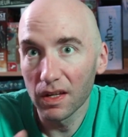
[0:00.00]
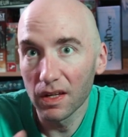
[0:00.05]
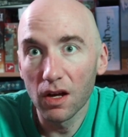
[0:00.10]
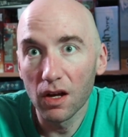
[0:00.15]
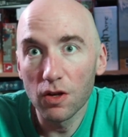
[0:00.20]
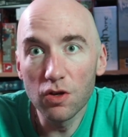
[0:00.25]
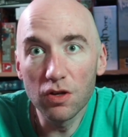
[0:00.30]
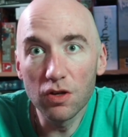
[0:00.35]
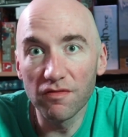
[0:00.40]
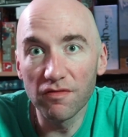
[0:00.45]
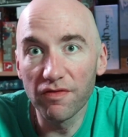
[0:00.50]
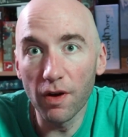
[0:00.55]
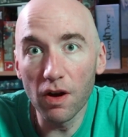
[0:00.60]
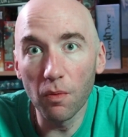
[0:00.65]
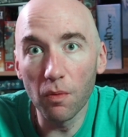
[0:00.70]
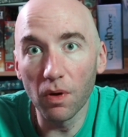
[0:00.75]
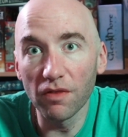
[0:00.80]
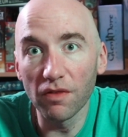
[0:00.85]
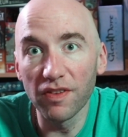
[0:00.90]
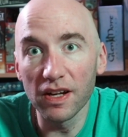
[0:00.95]
you could very
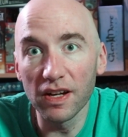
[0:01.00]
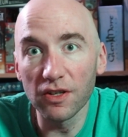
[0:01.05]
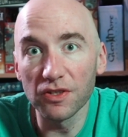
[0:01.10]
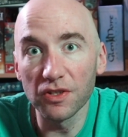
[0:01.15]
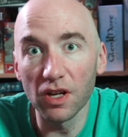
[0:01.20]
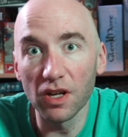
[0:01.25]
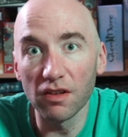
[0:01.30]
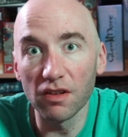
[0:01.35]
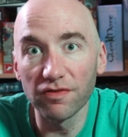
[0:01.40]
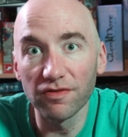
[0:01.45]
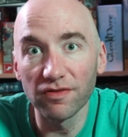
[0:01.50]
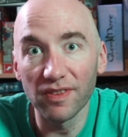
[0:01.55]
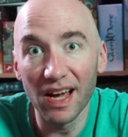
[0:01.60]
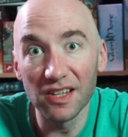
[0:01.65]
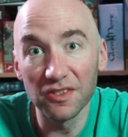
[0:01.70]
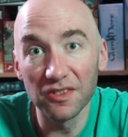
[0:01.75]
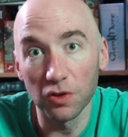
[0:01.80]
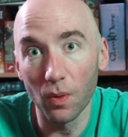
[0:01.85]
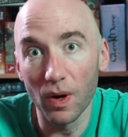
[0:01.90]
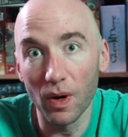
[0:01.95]
well find yourself
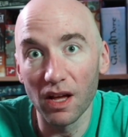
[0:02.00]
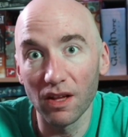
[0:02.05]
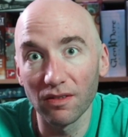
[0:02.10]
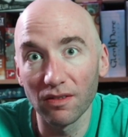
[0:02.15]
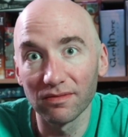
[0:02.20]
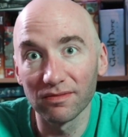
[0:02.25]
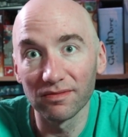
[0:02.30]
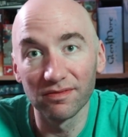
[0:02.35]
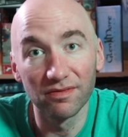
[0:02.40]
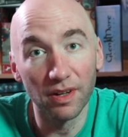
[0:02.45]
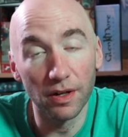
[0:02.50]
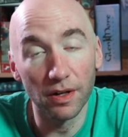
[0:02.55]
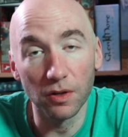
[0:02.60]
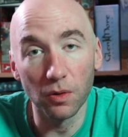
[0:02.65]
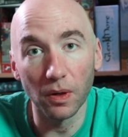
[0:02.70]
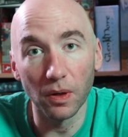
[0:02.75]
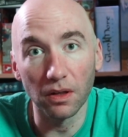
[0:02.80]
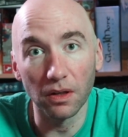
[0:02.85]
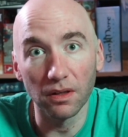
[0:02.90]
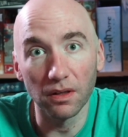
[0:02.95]
SOL very
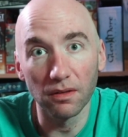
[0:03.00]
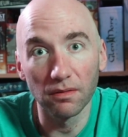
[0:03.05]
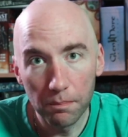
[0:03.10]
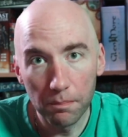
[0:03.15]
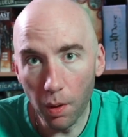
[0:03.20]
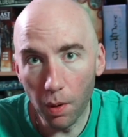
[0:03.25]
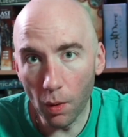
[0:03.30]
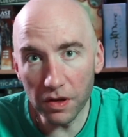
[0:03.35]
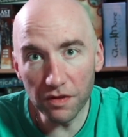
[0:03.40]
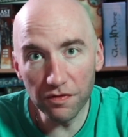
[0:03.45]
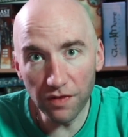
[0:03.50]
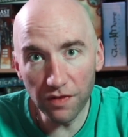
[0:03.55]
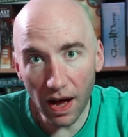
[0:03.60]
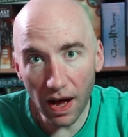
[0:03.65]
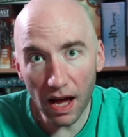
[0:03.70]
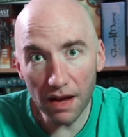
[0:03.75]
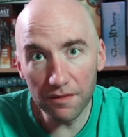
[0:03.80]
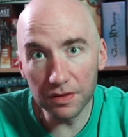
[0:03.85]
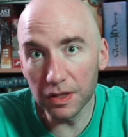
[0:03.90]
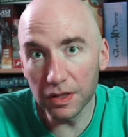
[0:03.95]
quickly. Point
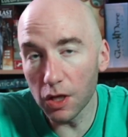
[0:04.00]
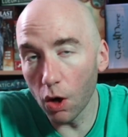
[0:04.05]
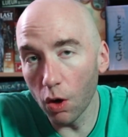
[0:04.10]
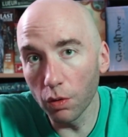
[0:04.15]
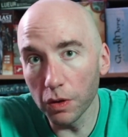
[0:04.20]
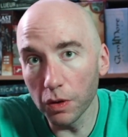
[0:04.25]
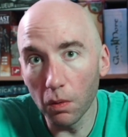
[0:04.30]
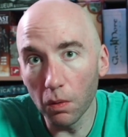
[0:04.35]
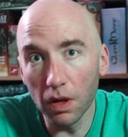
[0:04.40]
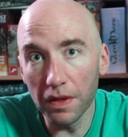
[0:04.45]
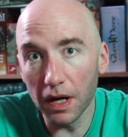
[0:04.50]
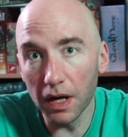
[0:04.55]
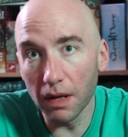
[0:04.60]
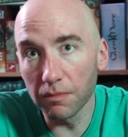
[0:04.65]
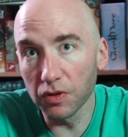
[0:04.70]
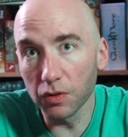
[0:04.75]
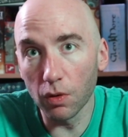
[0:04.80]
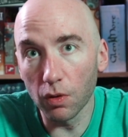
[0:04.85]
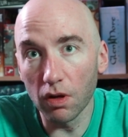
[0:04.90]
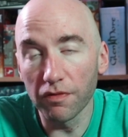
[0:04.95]
five is the only one that I'm
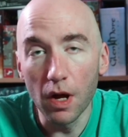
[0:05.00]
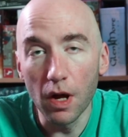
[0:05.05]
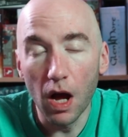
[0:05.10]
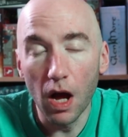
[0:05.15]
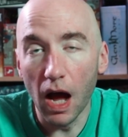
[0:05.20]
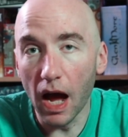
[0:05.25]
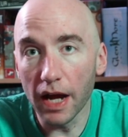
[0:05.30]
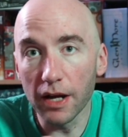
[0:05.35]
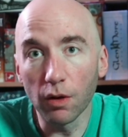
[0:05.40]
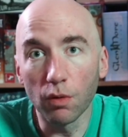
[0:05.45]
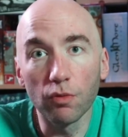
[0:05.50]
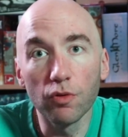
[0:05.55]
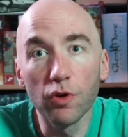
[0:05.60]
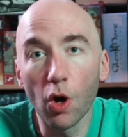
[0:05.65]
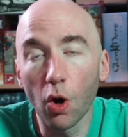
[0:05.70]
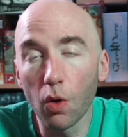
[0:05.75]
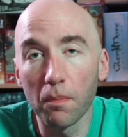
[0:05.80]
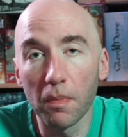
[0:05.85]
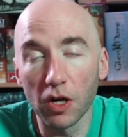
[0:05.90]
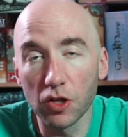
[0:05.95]
sort of I don't
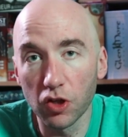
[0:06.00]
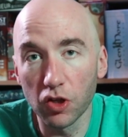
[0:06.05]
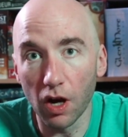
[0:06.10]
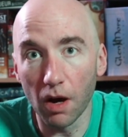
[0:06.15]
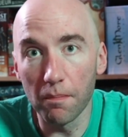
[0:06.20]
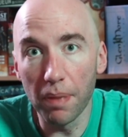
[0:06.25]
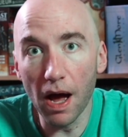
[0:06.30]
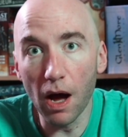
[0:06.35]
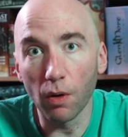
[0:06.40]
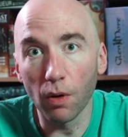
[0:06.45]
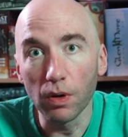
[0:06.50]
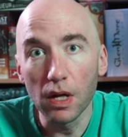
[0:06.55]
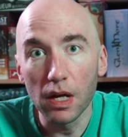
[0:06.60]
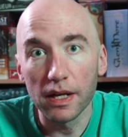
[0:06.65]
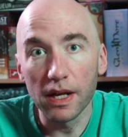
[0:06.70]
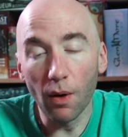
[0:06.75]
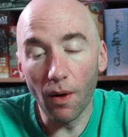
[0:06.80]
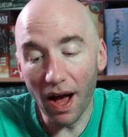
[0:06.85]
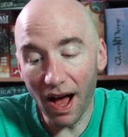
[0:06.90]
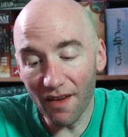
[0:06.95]
know much about.
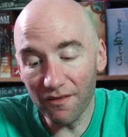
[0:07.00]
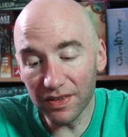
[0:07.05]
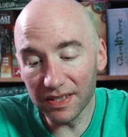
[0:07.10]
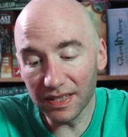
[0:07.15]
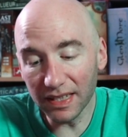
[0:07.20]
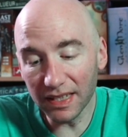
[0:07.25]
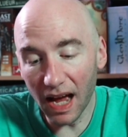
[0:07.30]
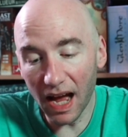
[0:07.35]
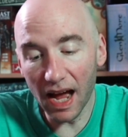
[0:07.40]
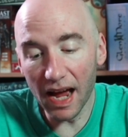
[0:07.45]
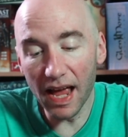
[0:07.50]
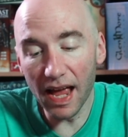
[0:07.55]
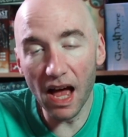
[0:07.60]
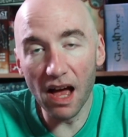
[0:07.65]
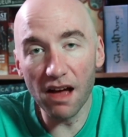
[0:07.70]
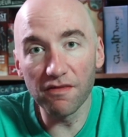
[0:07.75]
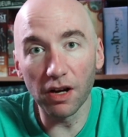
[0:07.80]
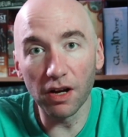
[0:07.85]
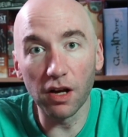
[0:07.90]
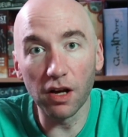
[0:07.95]
Now, obviously, I
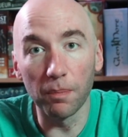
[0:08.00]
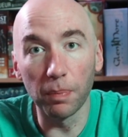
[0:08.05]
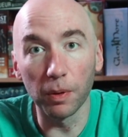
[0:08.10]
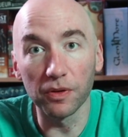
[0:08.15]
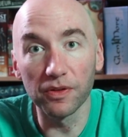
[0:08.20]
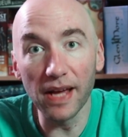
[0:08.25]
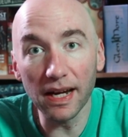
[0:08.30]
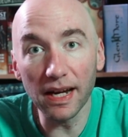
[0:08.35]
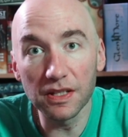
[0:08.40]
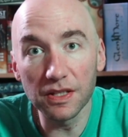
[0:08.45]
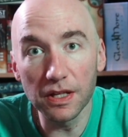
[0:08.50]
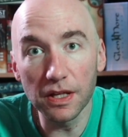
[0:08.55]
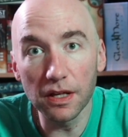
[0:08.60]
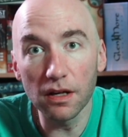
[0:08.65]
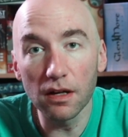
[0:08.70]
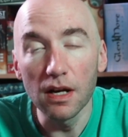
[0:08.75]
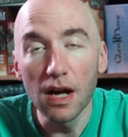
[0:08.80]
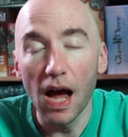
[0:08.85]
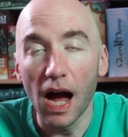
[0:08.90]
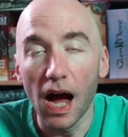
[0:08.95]
have a couple decks
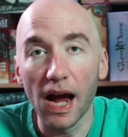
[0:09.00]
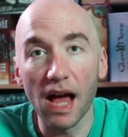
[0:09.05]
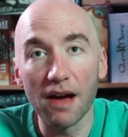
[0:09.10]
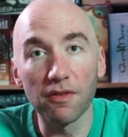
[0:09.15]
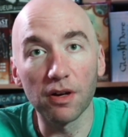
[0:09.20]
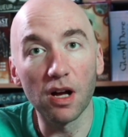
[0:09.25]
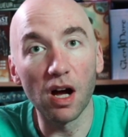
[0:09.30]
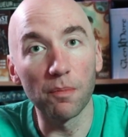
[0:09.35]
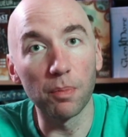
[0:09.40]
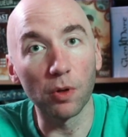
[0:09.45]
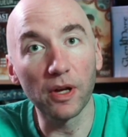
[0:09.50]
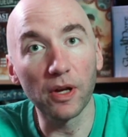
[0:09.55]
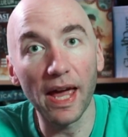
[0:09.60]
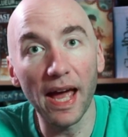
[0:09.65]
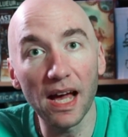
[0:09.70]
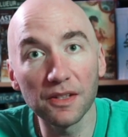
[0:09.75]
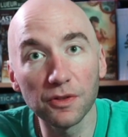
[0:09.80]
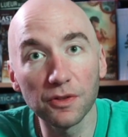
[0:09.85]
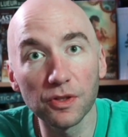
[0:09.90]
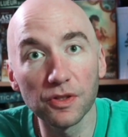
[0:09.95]
here. I have a couple
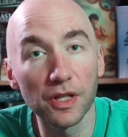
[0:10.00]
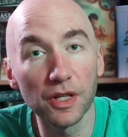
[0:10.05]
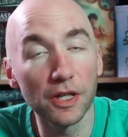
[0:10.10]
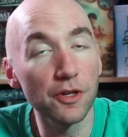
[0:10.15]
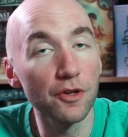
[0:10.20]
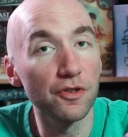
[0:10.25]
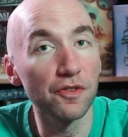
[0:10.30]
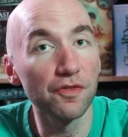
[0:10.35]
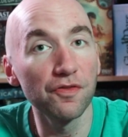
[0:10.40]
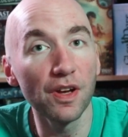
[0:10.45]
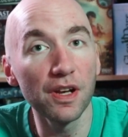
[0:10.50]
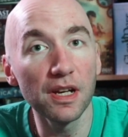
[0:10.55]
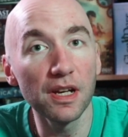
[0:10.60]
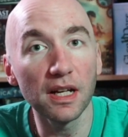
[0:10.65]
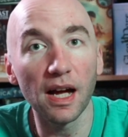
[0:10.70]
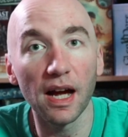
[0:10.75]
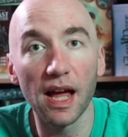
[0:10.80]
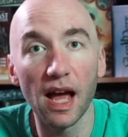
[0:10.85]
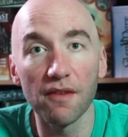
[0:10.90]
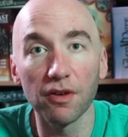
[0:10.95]
castles that you're defending.
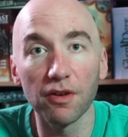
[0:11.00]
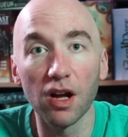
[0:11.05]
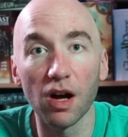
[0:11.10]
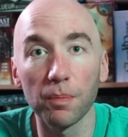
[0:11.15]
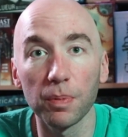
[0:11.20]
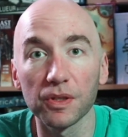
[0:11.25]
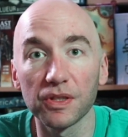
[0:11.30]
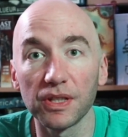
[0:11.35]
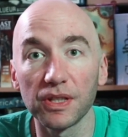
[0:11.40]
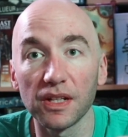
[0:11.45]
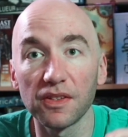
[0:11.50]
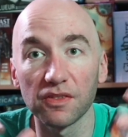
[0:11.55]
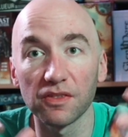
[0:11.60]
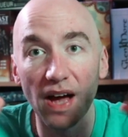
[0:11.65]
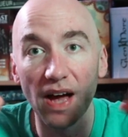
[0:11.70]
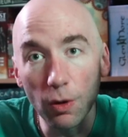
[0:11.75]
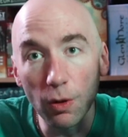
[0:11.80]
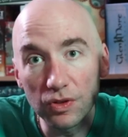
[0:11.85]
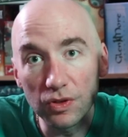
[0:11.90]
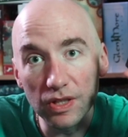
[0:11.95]
I have a couple sets of
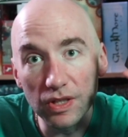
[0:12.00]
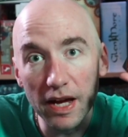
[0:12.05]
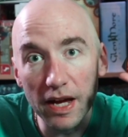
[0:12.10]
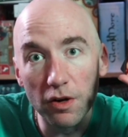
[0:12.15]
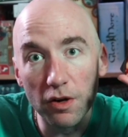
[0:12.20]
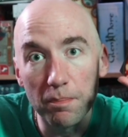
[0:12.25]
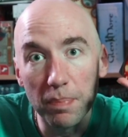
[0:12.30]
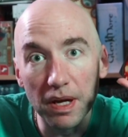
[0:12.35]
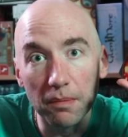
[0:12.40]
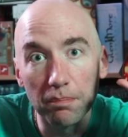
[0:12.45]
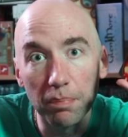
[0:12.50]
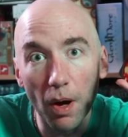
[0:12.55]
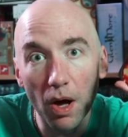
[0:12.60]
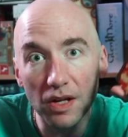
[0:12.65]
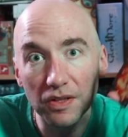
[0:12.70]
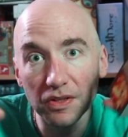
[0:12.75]
outsider big boss